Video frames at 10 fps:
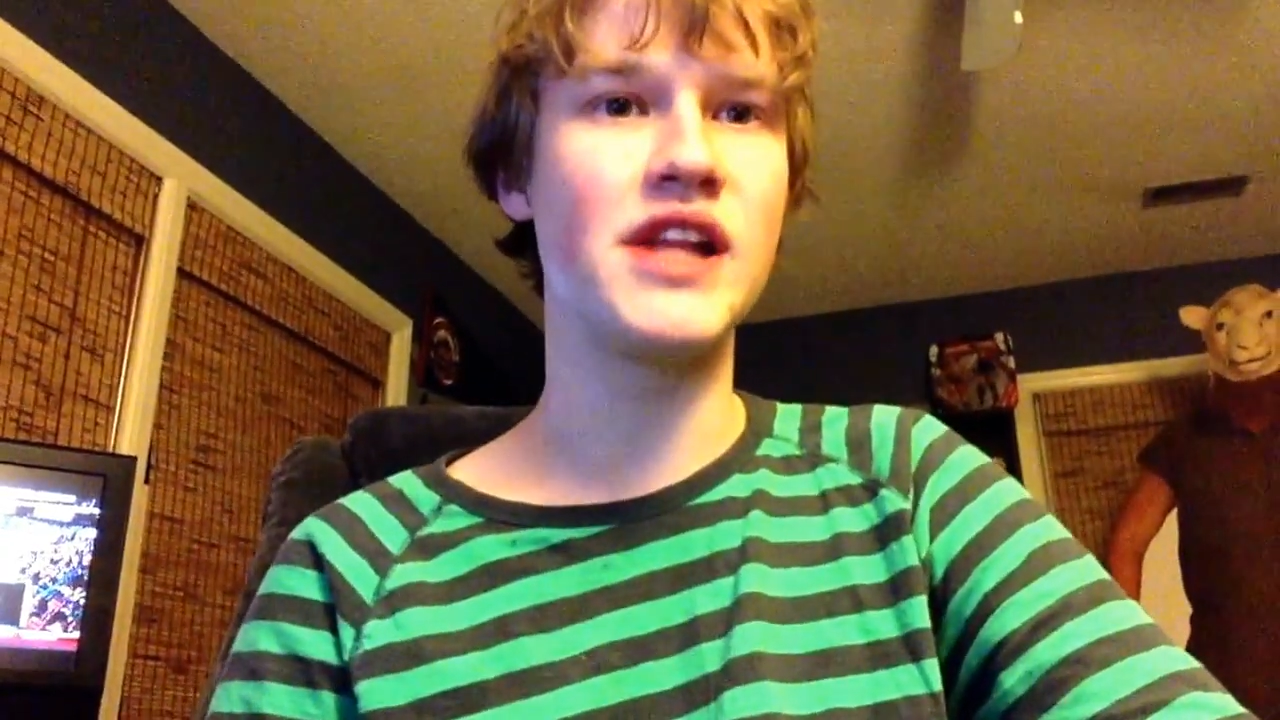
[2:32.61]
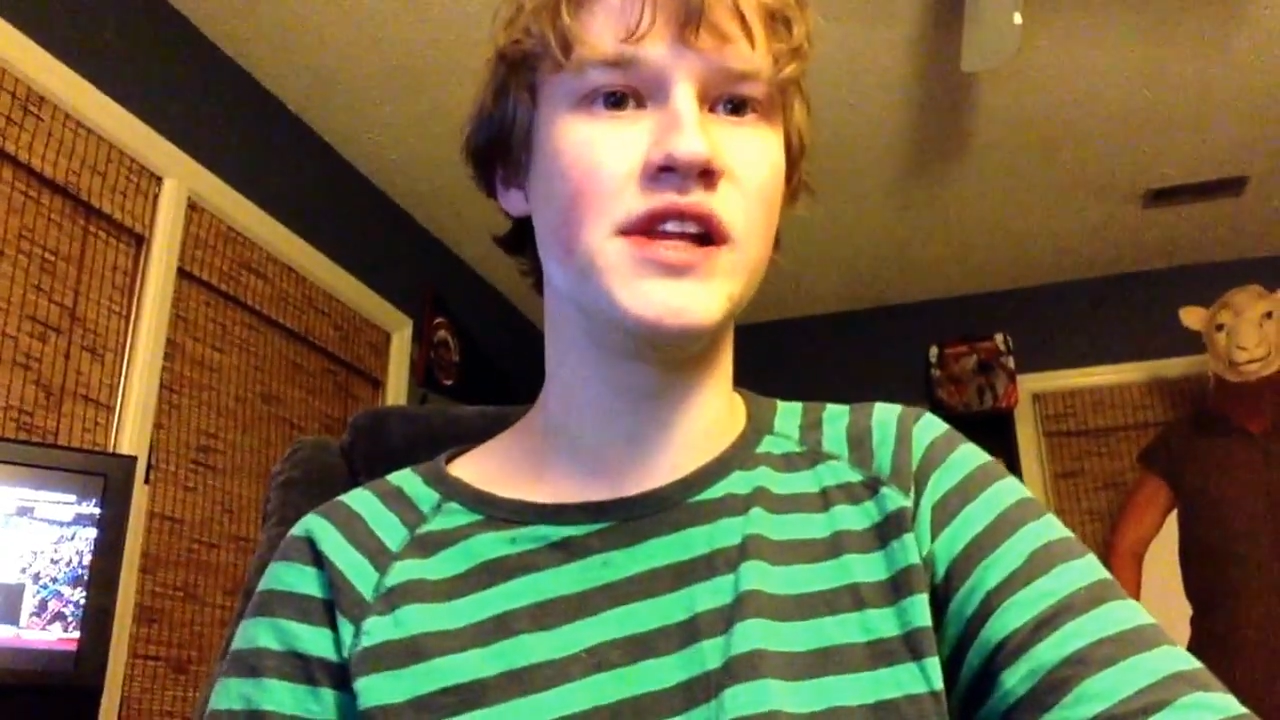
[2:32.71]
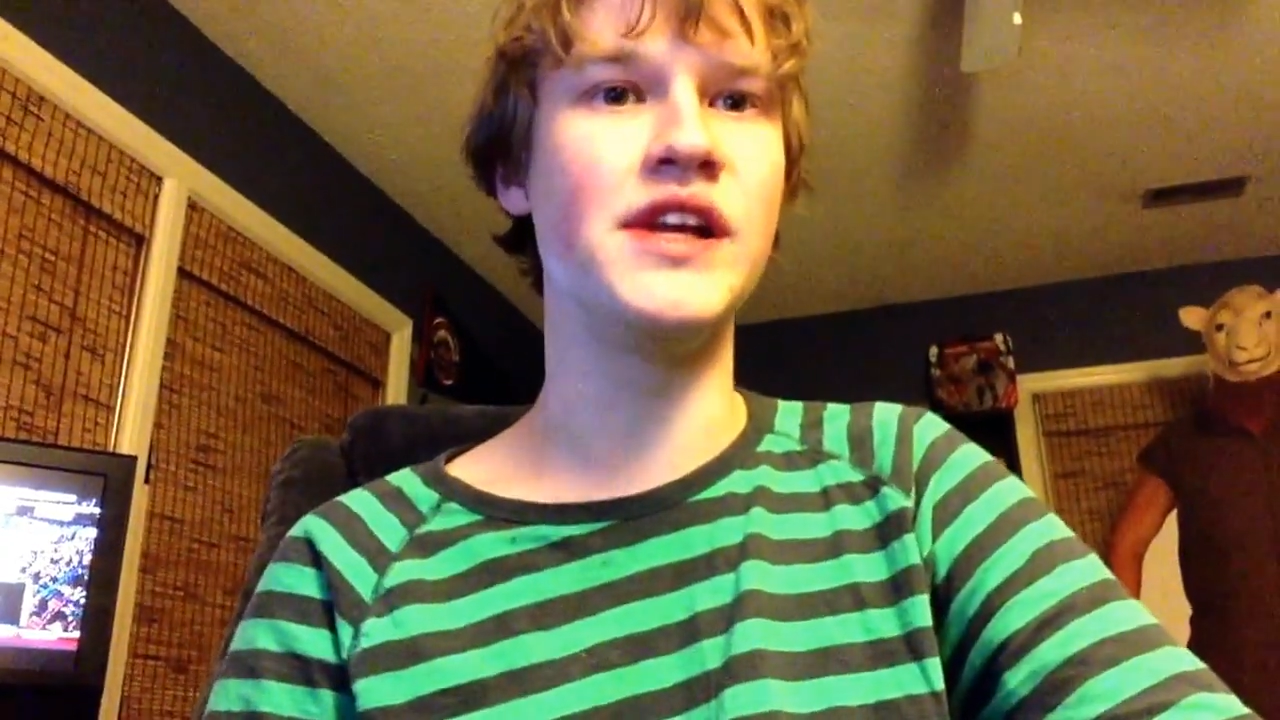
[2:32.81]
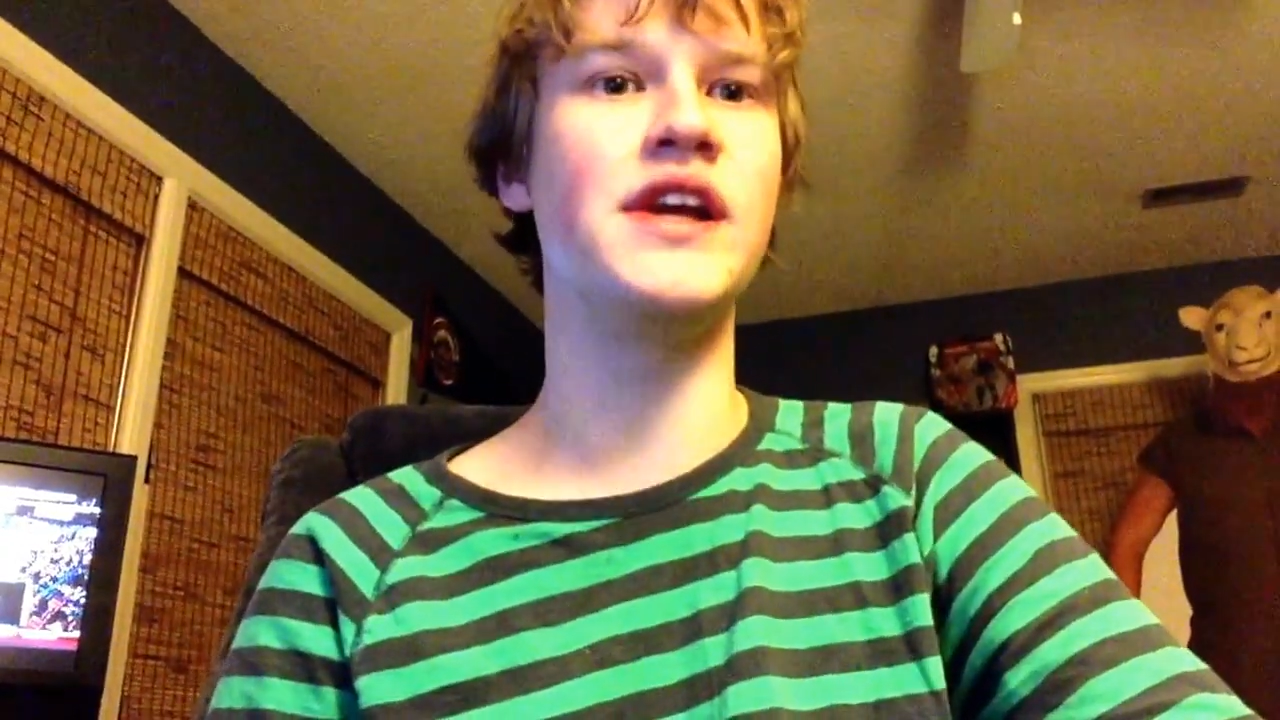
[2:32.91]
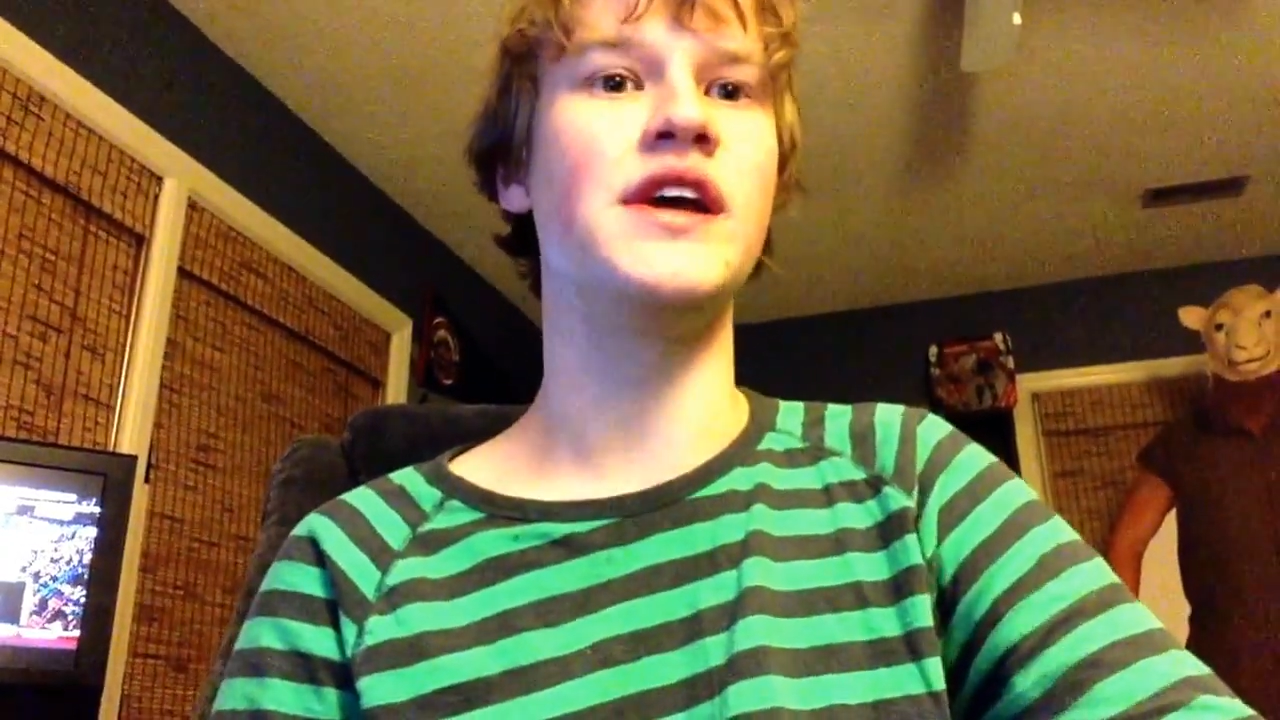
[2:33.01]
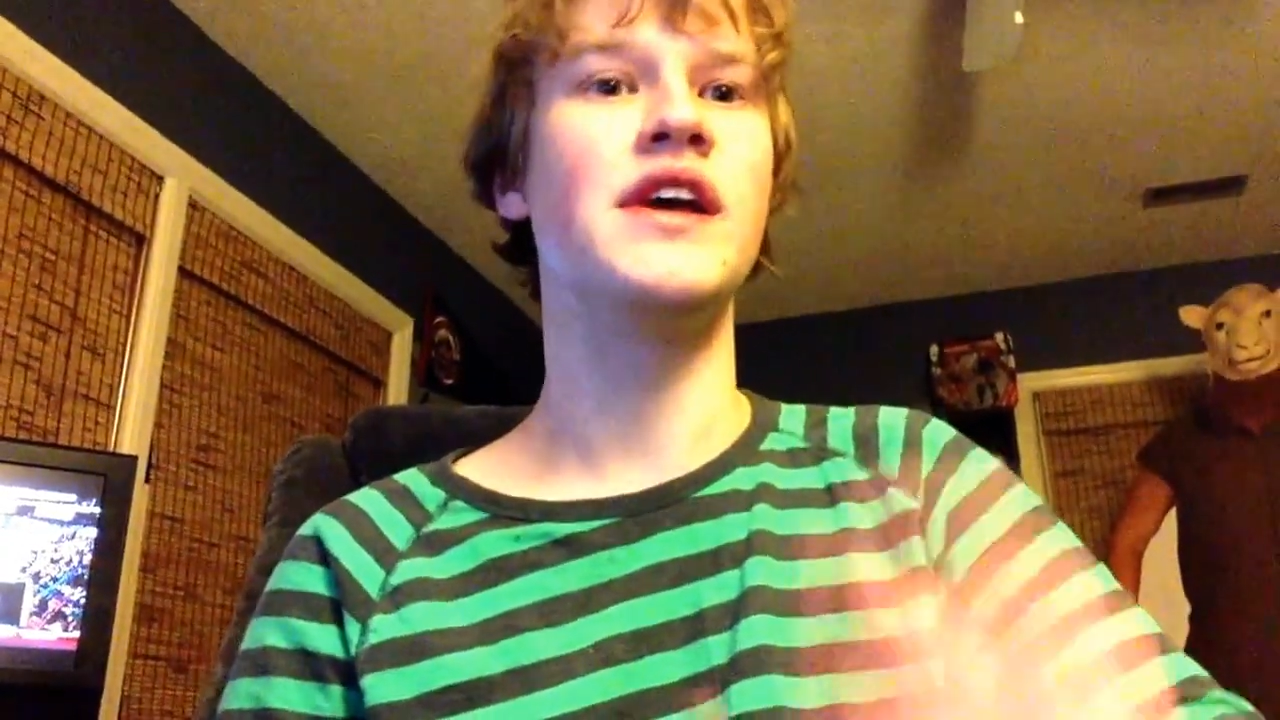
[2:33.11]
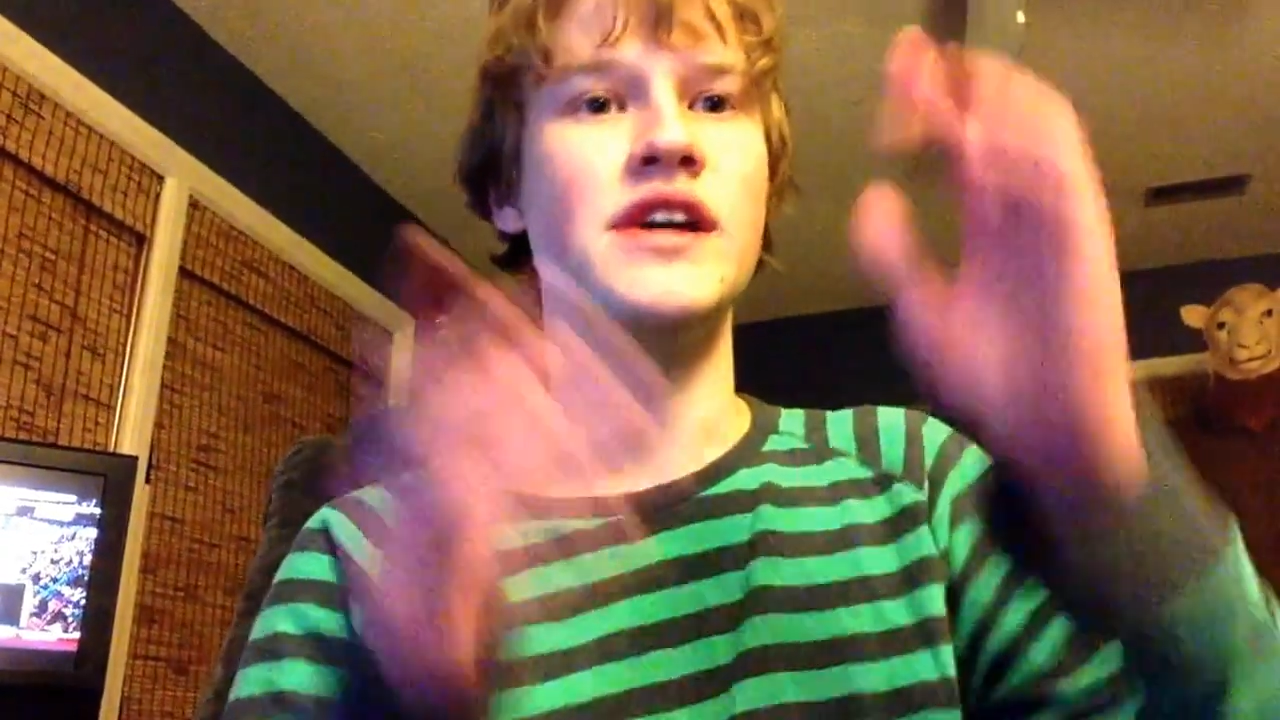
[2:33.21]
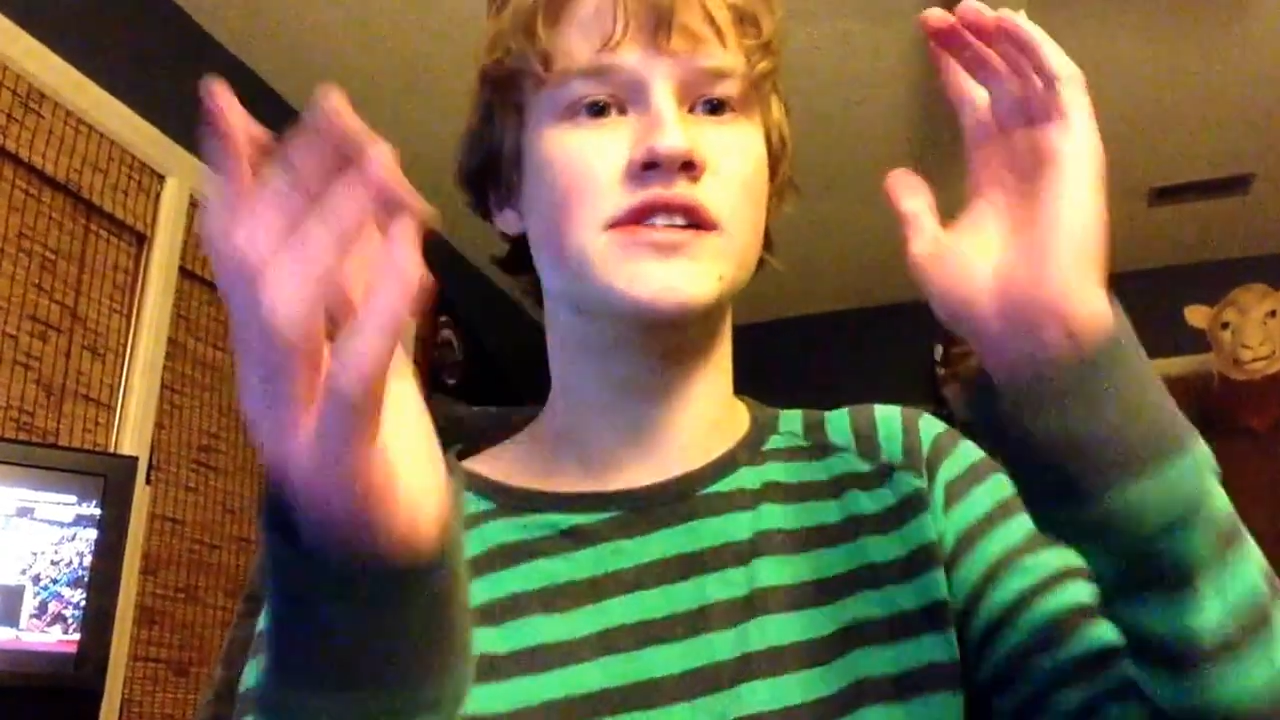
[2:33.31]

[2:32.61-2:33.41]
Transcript: Lee is